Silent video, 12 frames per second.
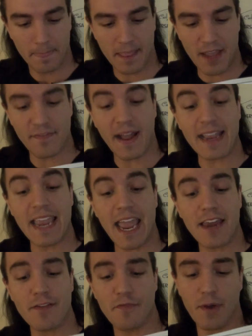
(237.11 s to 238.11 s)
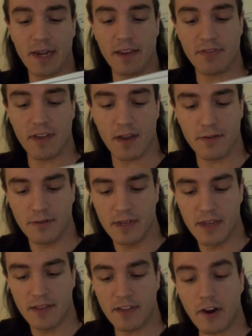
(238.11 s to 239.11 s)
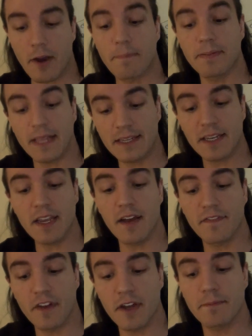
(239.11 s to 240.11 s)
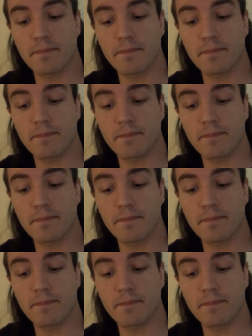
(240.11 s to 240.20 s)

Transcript: If I can avoid it, though, there are plenty of good